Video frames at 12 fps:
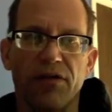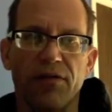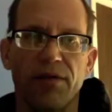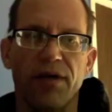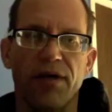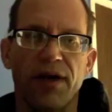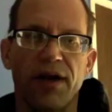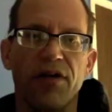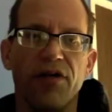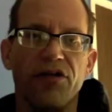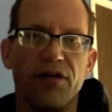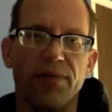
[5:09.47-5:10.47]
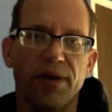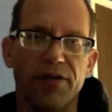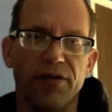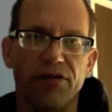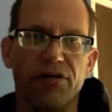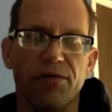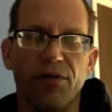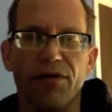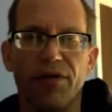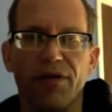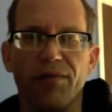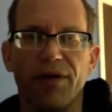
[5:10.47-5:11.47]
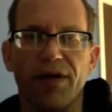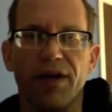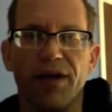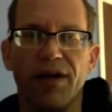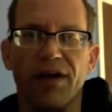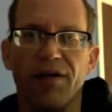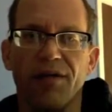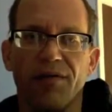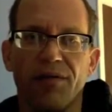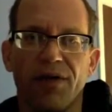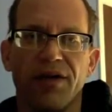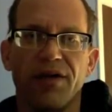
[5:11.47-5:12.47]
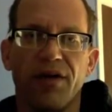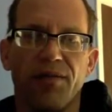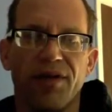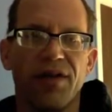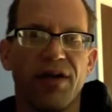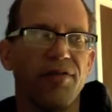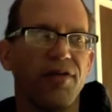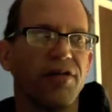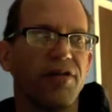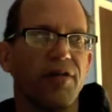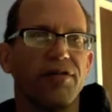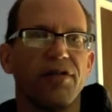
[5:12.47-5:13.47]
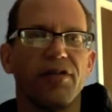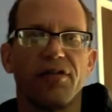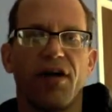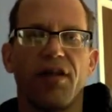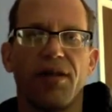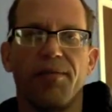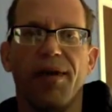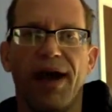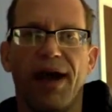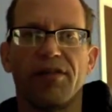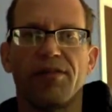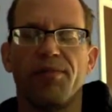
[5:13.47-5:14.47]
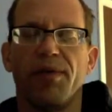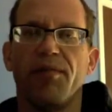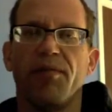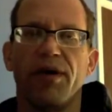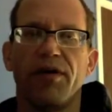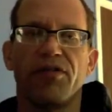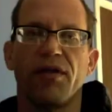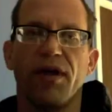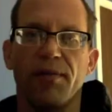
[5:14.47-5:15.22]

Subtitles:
We are energy bundles more than we think of ourselves as solid mass, but what's